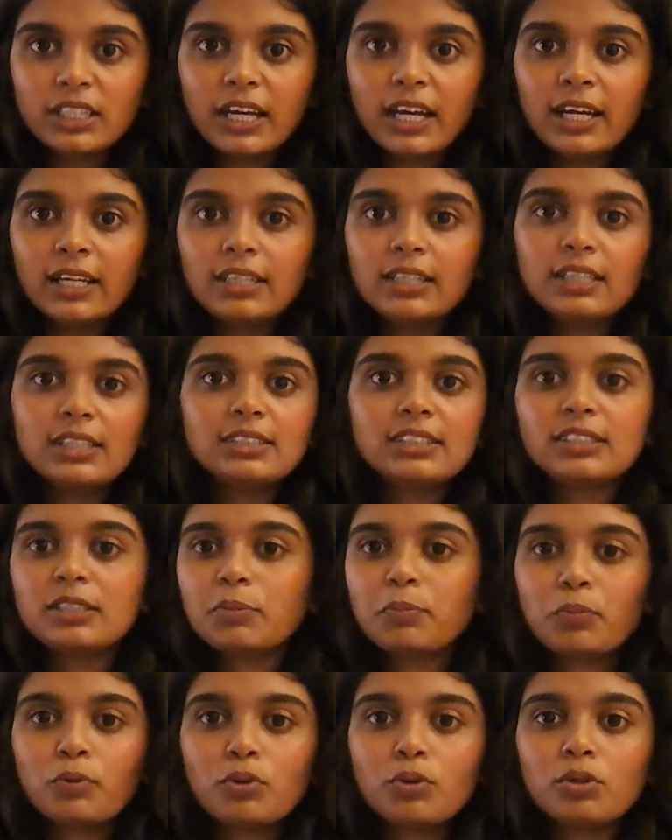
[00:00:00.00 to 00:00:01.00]
and his
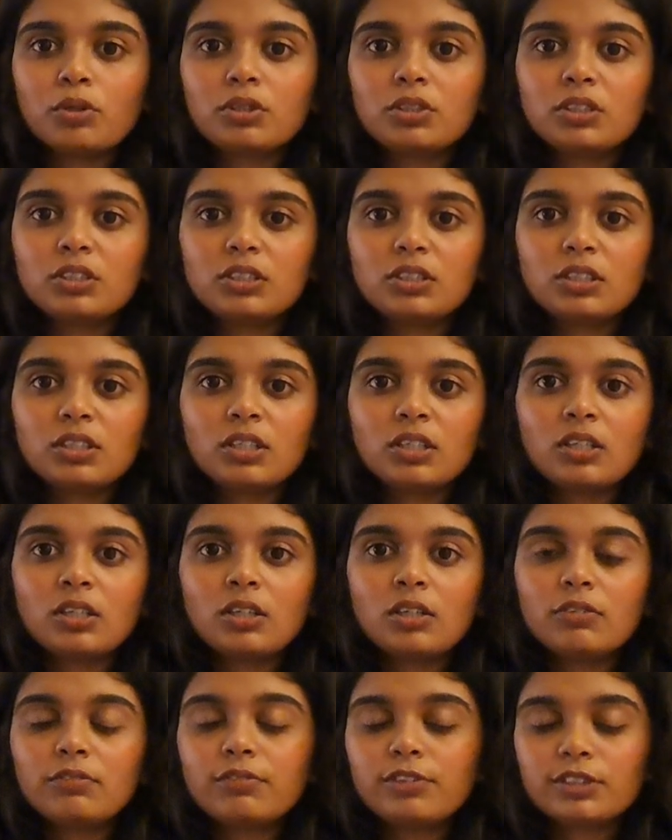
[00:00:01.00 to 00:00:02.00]
support
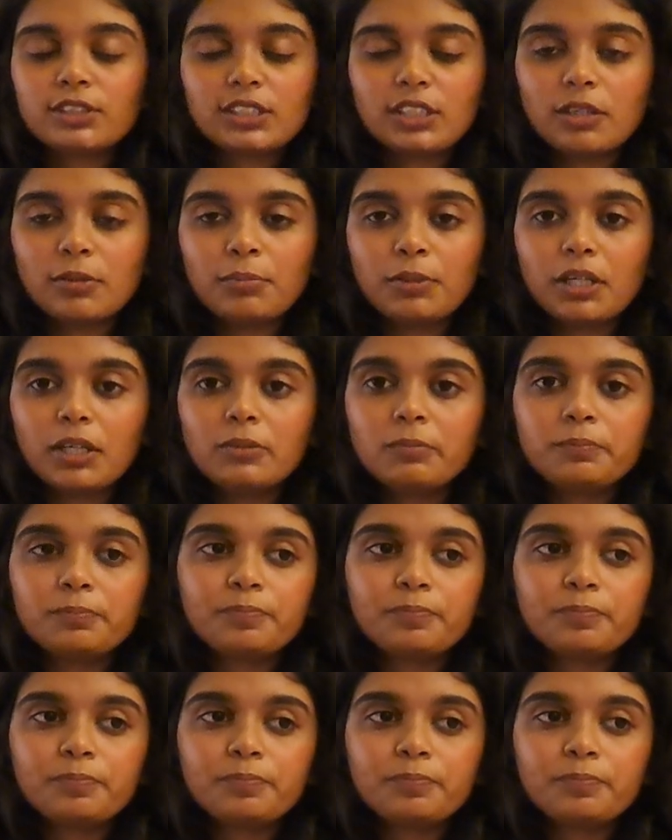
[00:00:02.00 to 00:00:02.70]
for Serbia.